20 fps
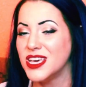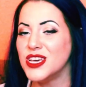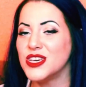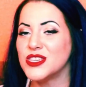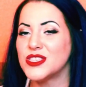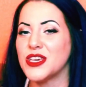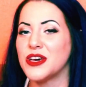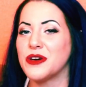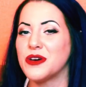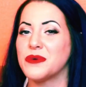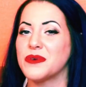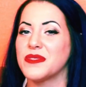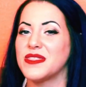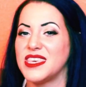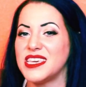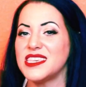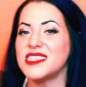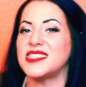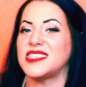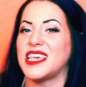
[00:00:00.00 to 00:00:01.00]
So
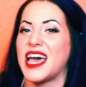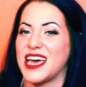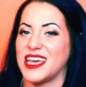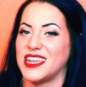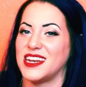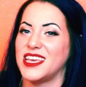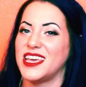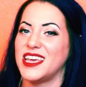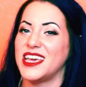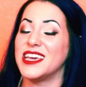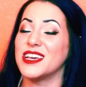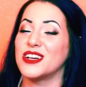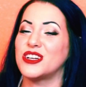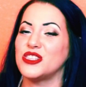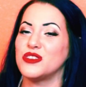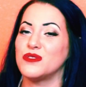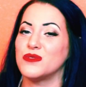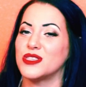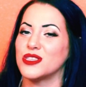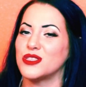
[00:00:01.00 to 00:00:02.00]
this set
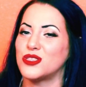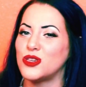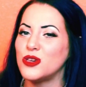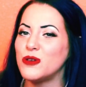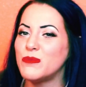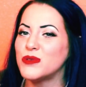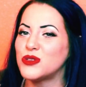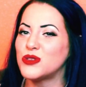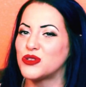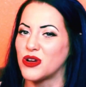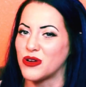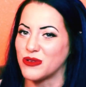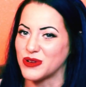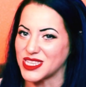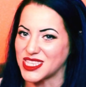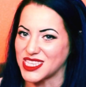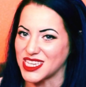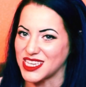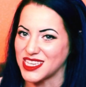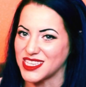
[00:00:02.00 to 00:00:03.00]
includes 2
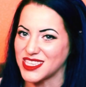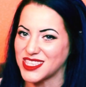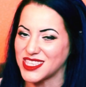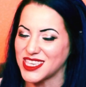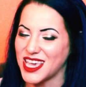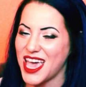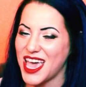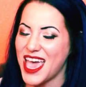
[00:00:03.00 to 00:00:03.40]
patronuses.